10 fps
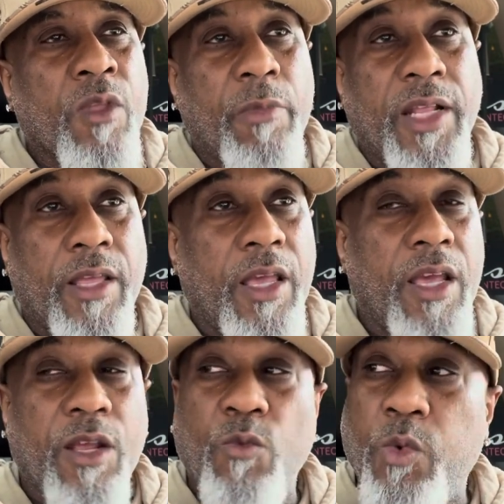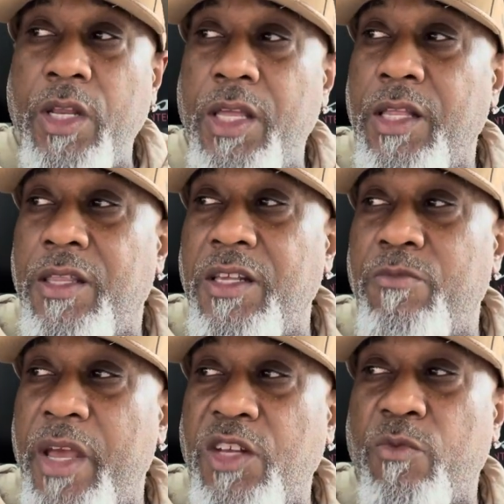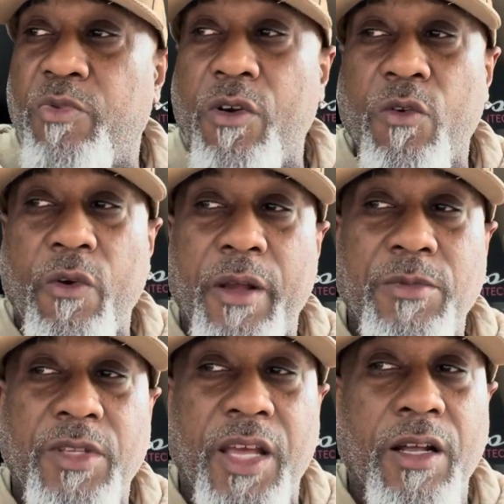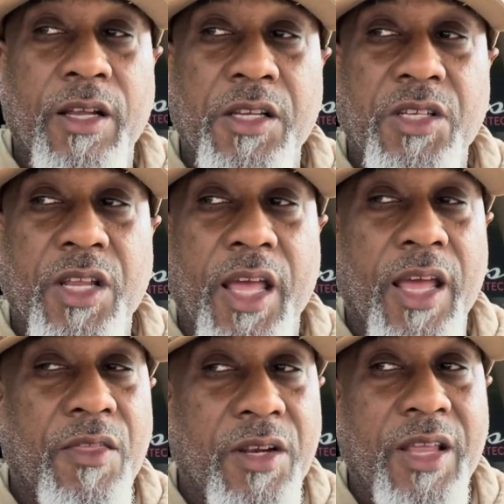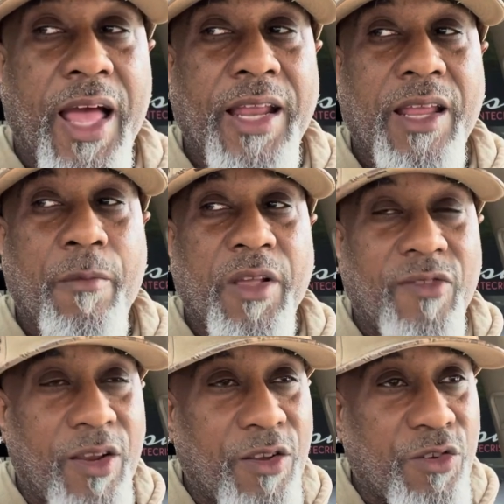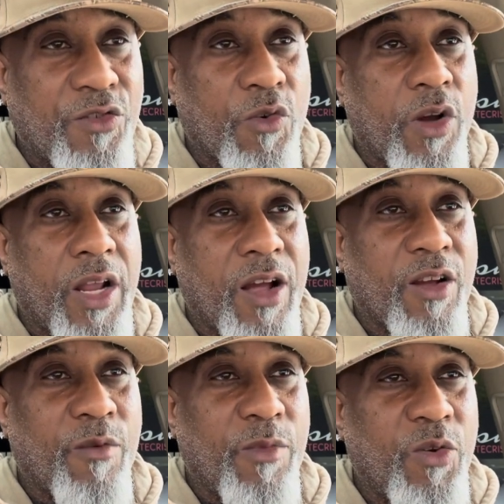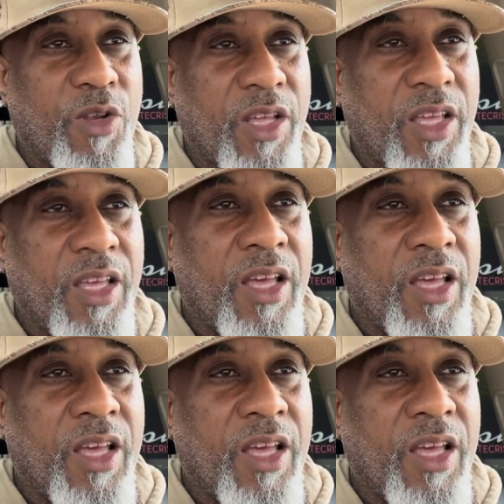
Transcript: But at the end, we need these major programs that understand the dynamics that are destroying our community.